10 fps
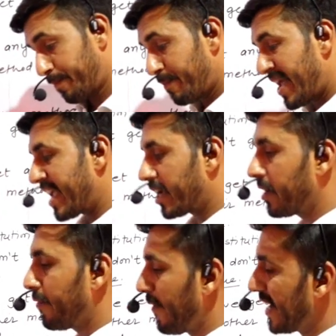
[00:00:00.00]

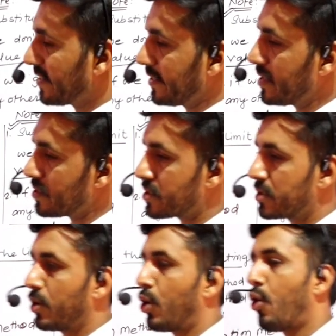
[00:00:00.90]
make
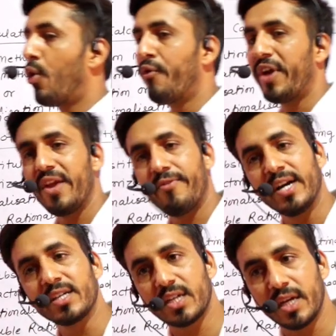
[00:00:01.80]
factors of a
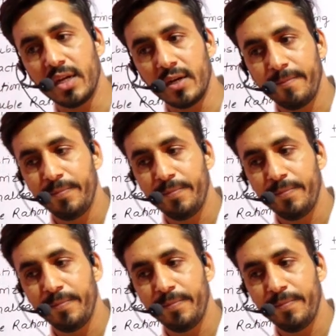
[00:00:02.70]
function?